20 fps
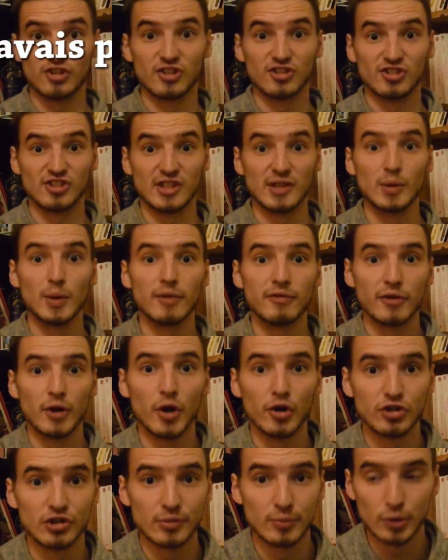is
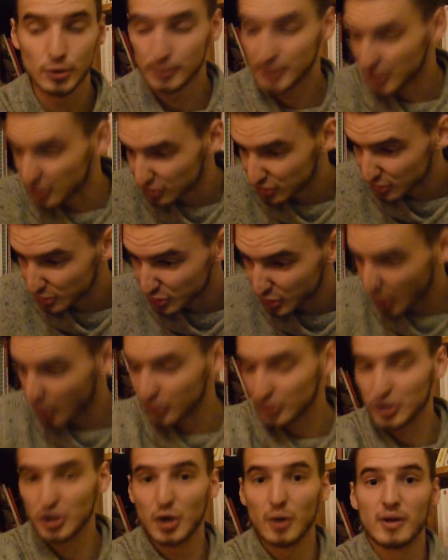irreversible because you're
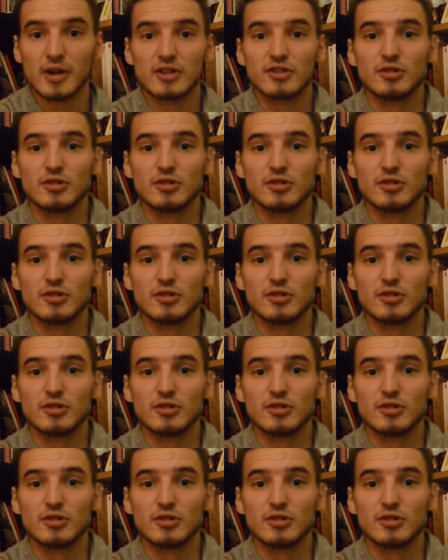not going